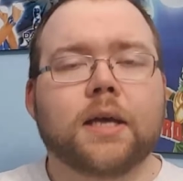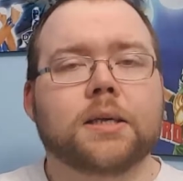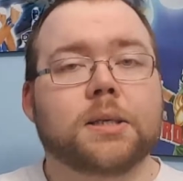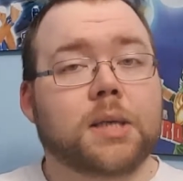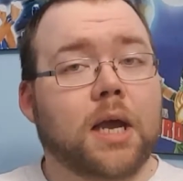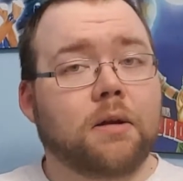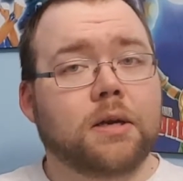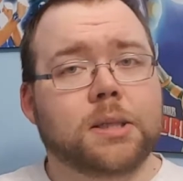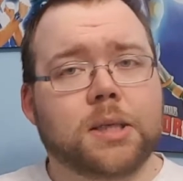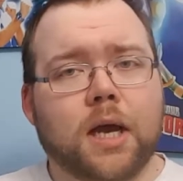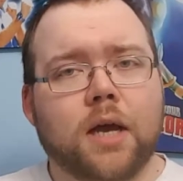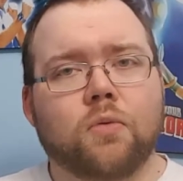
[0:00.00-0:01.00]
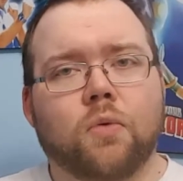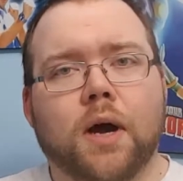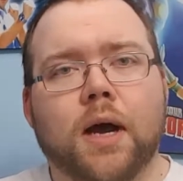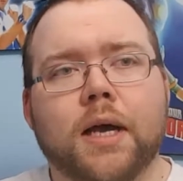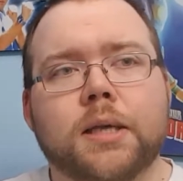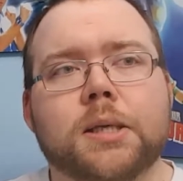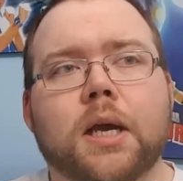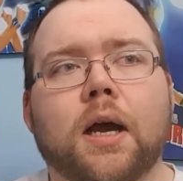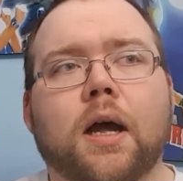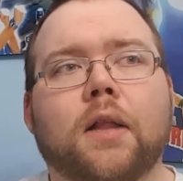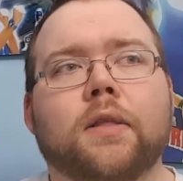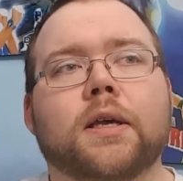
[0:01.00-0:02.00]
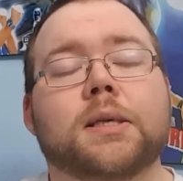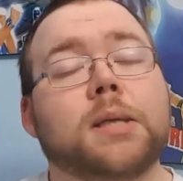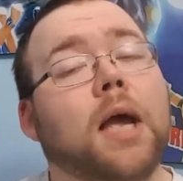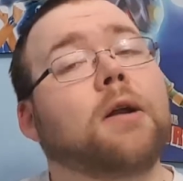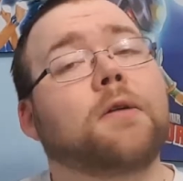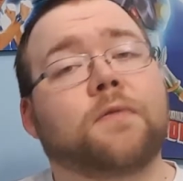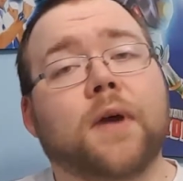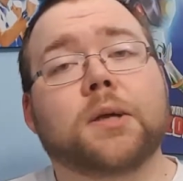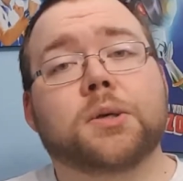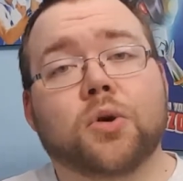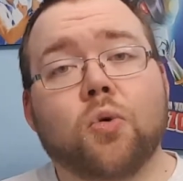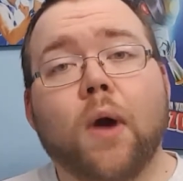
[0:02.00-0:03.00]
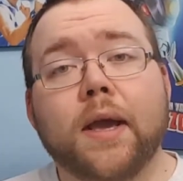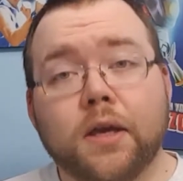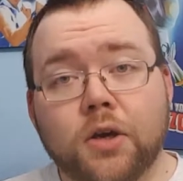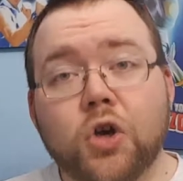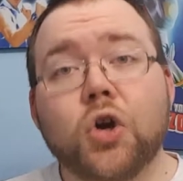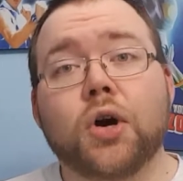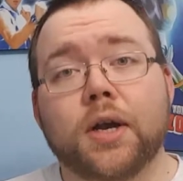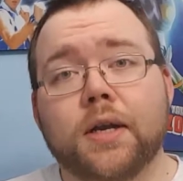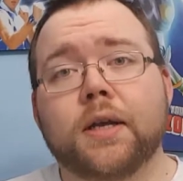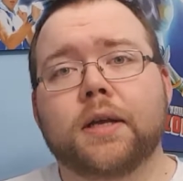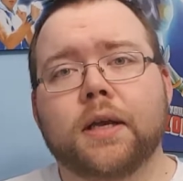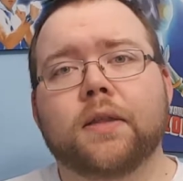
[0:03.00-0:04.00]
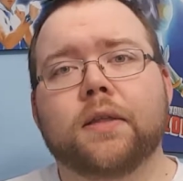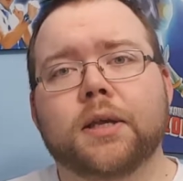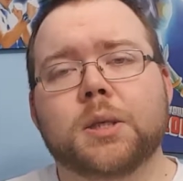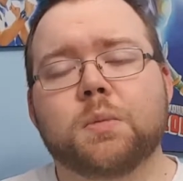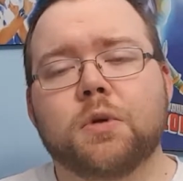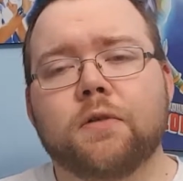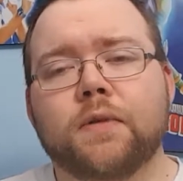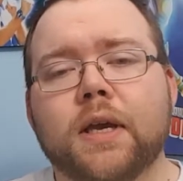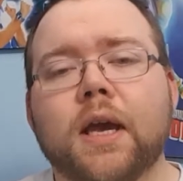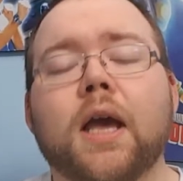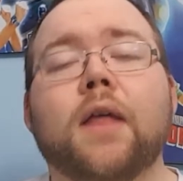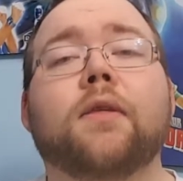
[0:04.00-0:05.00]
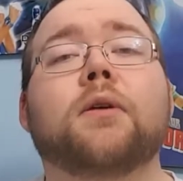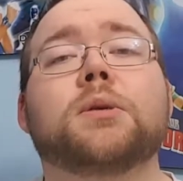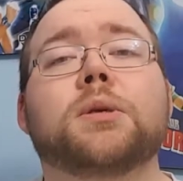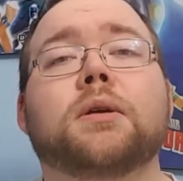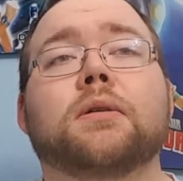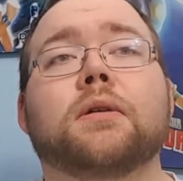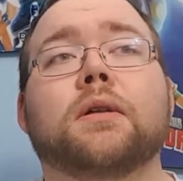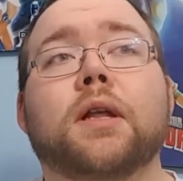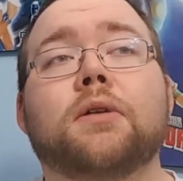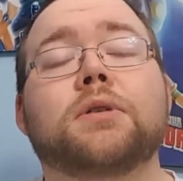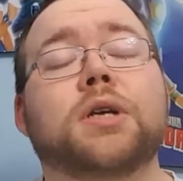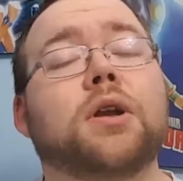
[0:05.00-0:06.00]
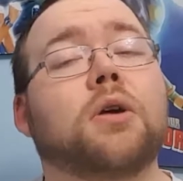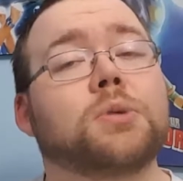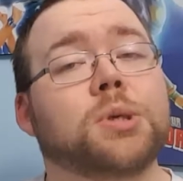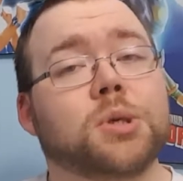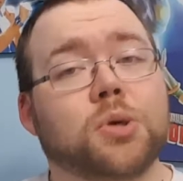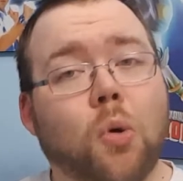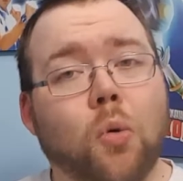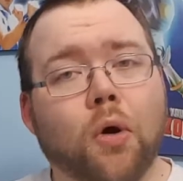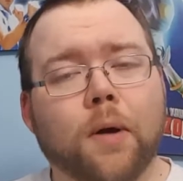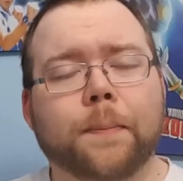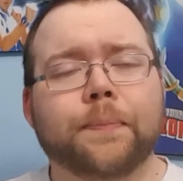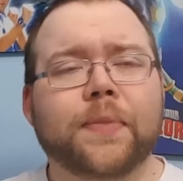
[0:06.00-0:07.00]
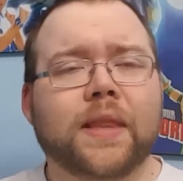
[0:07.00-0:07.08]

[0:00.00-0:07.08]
Sound design wise, the sound effects are quite good in this movie. There's little to no score.